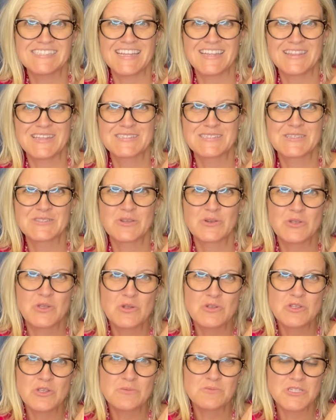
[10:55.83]
and this is her
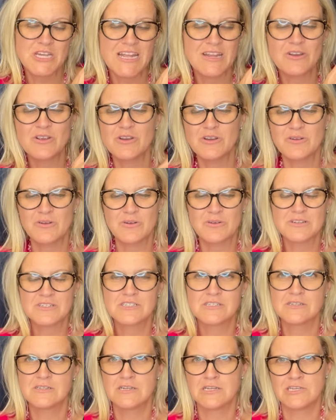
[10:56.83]
YouTube channel
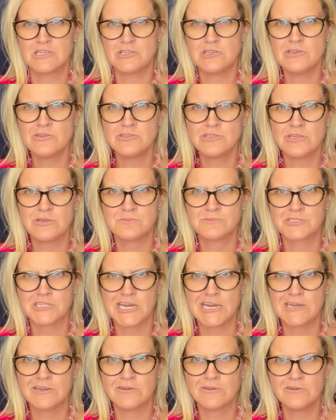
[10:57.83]
YouTube
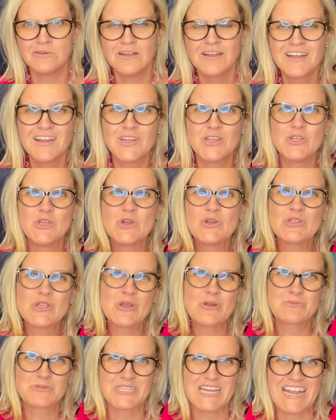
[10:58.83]
channel,
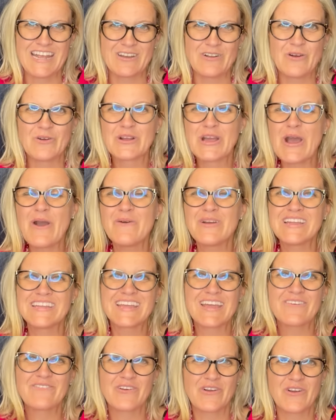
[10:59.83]
YouTube channel, go and
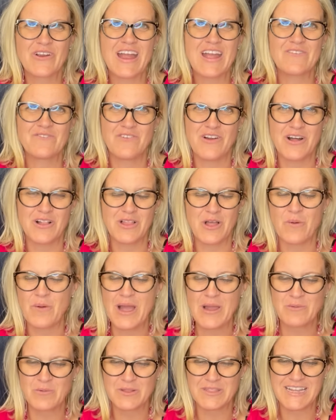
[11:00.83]
give her a follow.
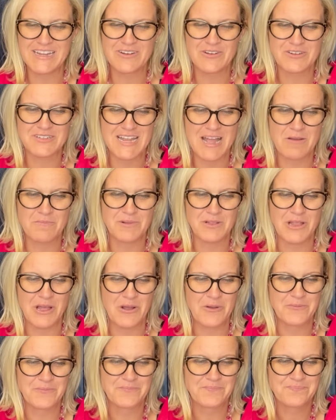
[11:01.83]
I will link her down
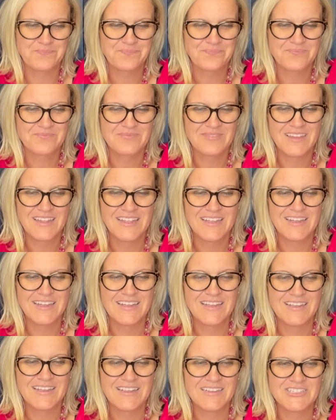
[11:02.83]
below.
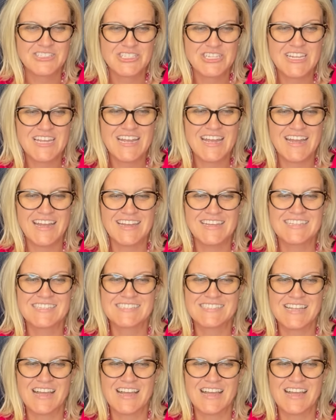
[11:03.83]
She is,